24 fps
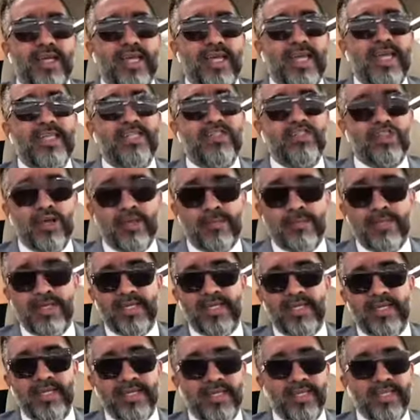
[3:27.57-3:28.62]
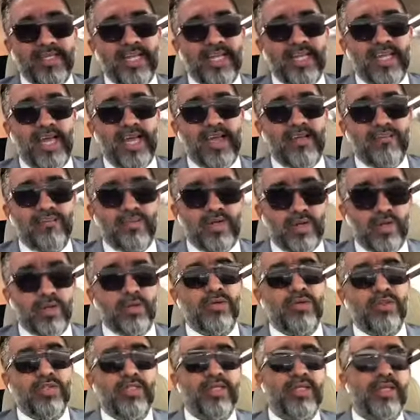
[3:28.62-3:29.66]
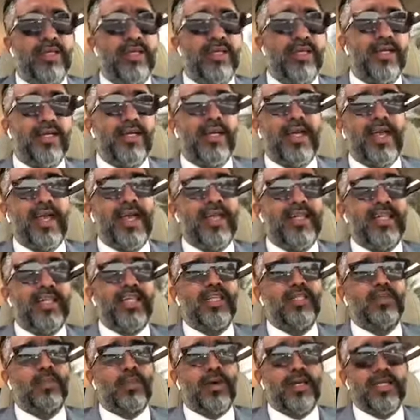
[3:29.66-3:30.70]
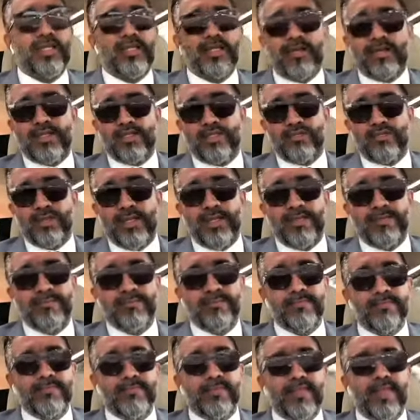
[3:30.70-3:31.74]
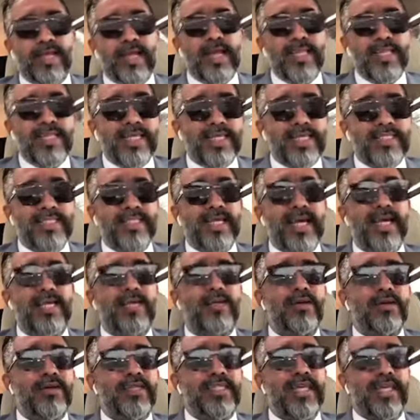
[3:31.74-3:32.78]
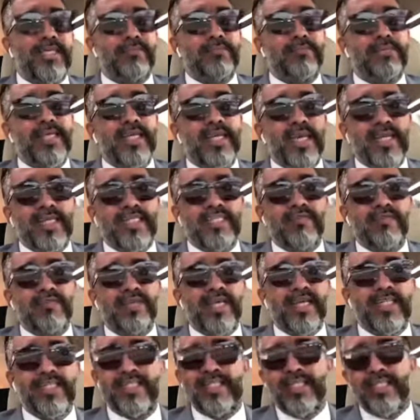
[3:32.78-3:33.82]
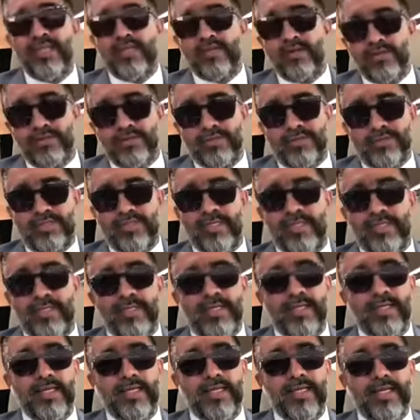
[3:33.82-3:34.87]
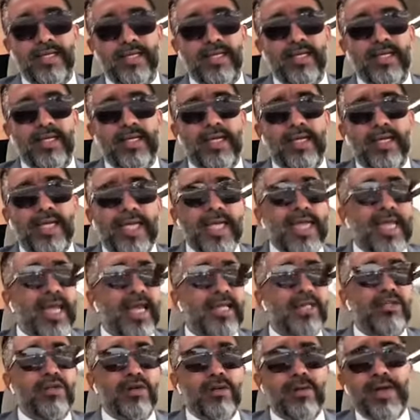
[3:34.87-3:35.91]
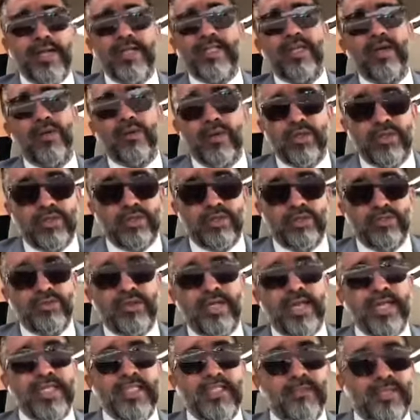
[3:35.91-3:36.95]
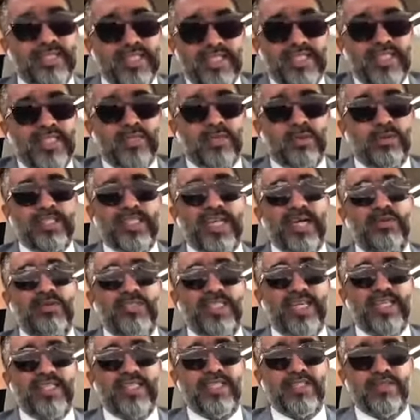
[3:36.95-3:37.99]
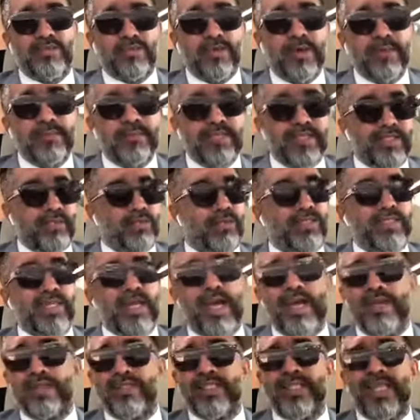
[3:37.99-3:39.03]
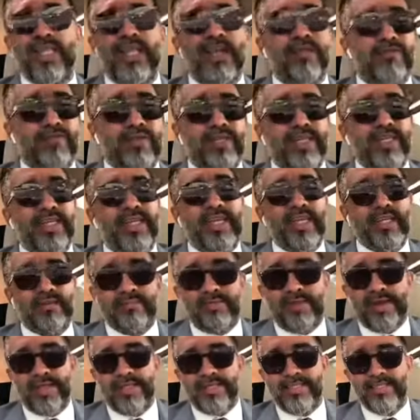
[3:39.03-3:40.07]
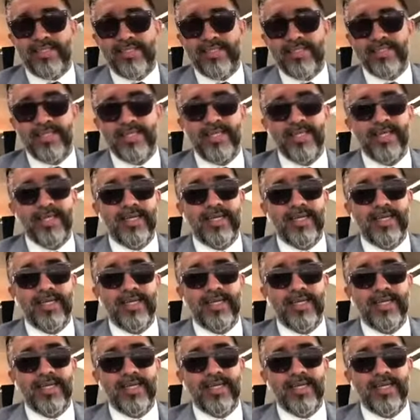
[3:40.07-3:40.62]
in Germany that have closed, and this one in Austria. And this guy looked at me as if he had seen a ghost. He had no idea what to do next because this was outside the script. This was outside everything he had practiced.